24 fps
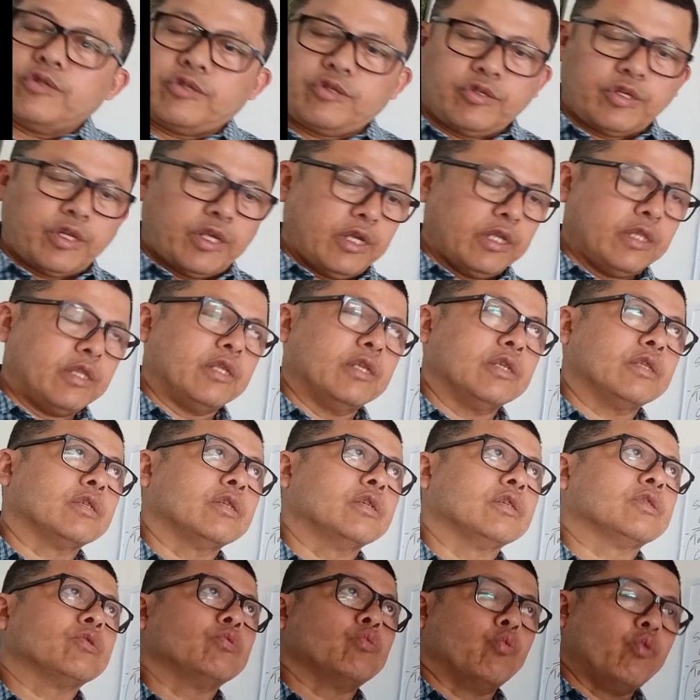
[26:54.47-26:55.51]
of today. This
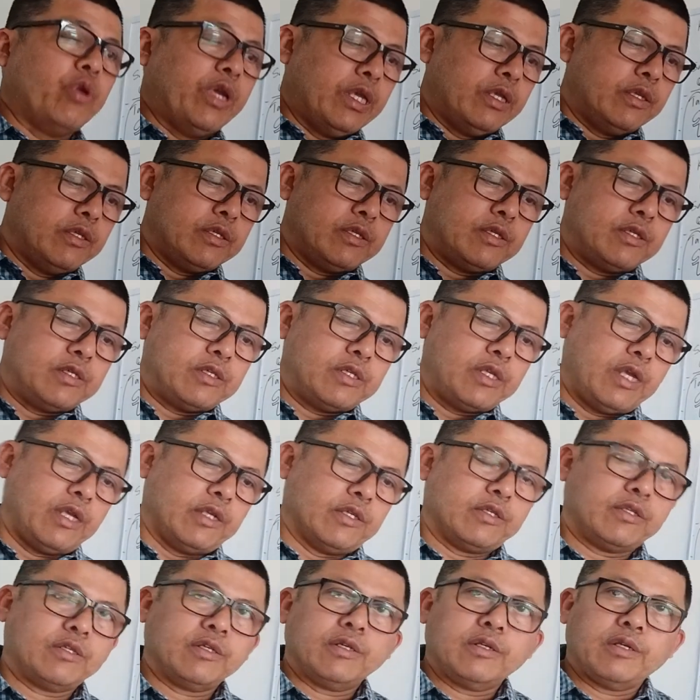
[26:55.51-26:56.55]
is week
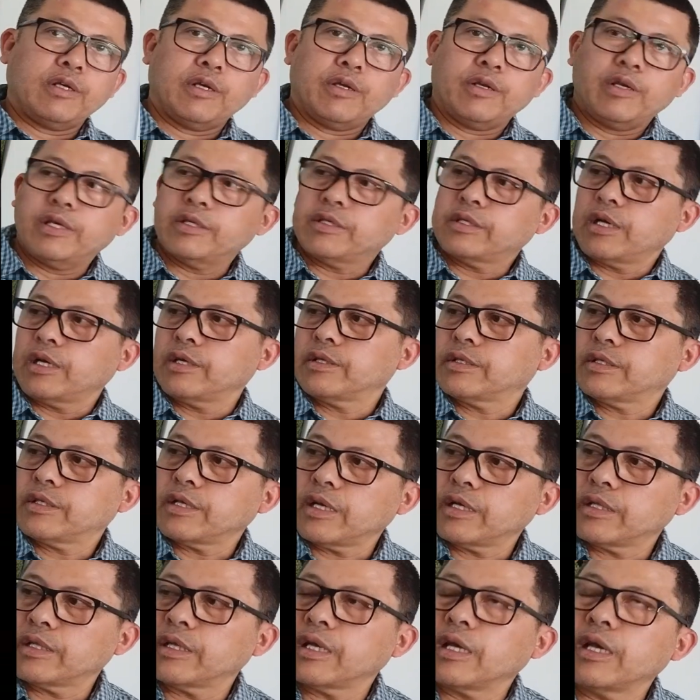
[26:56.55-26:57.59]
6. As I
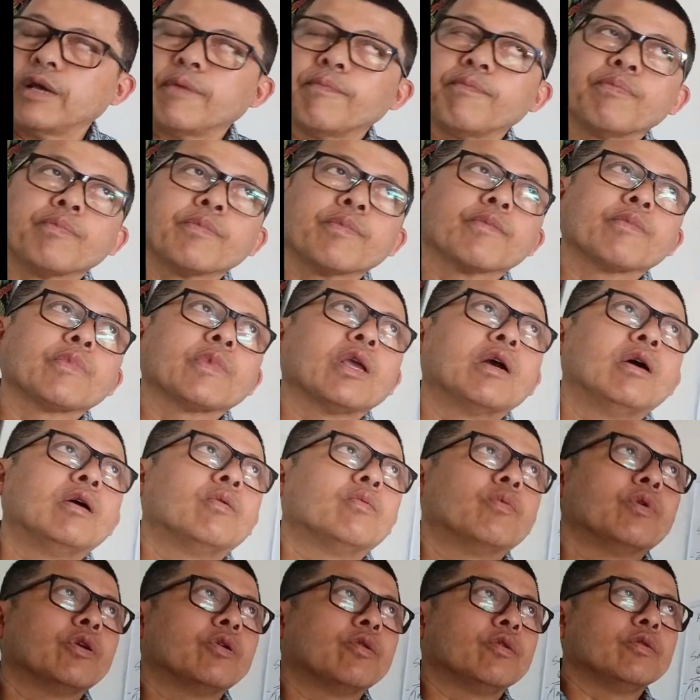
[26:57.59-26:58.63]
said that
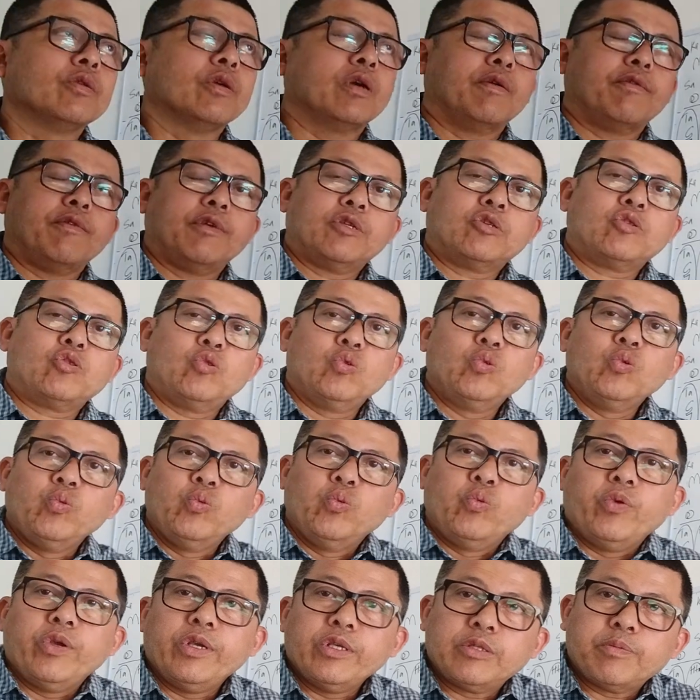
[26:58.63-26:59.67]
we're going to have a 2
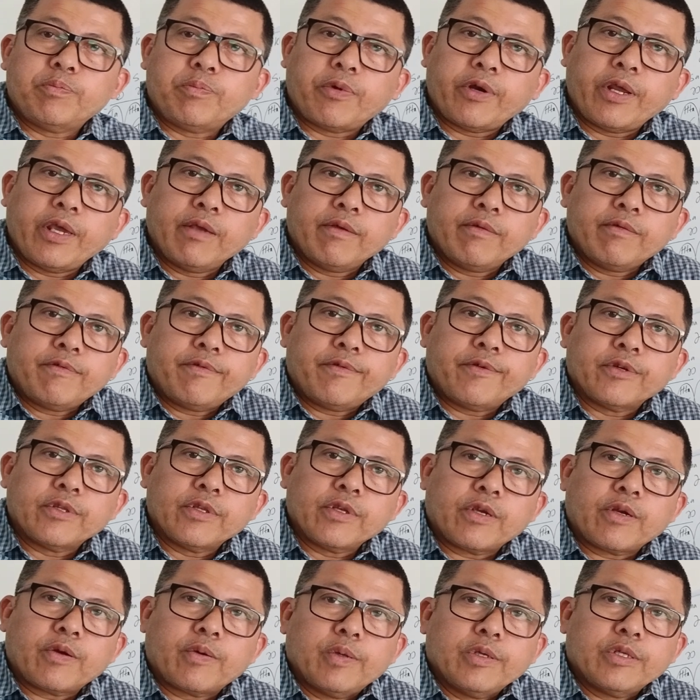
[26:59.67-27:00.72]
weeks break for
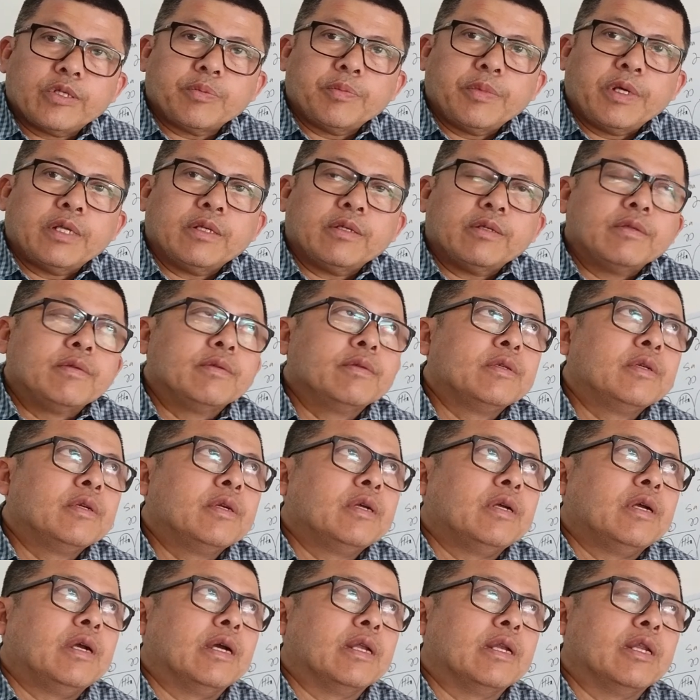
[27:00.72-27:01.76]
the Christmas
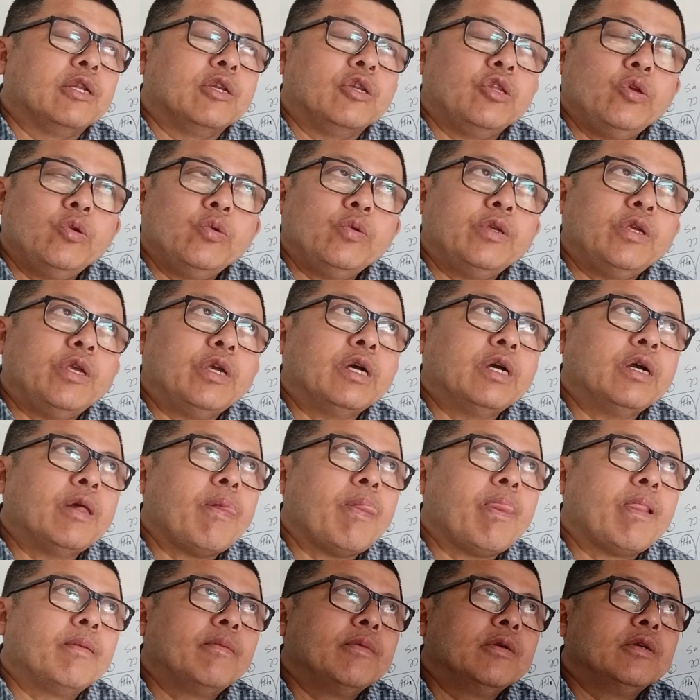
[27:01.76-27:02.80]
and a New Year.
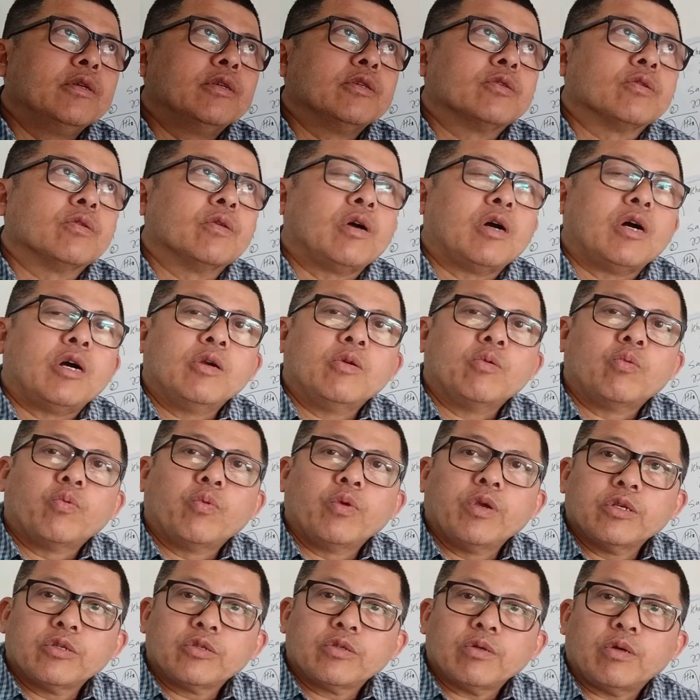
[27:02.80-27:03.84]
So I
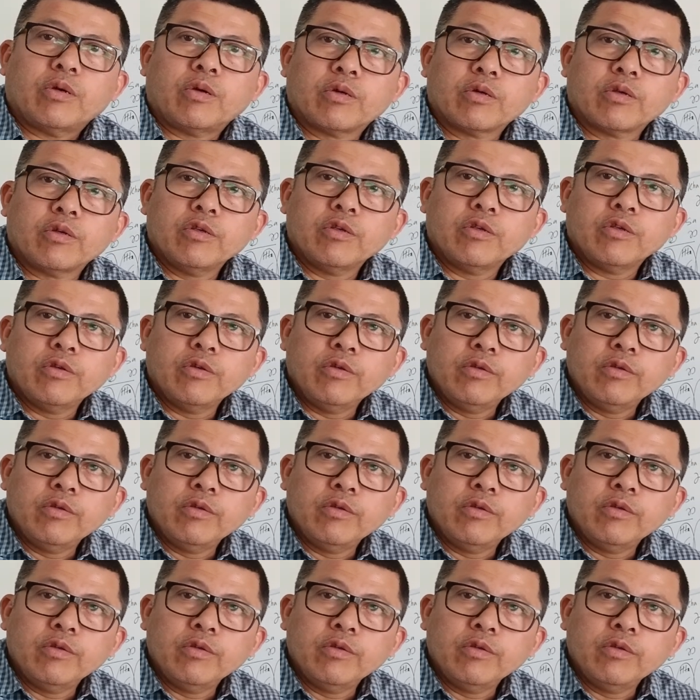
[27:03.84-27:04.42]
wish all of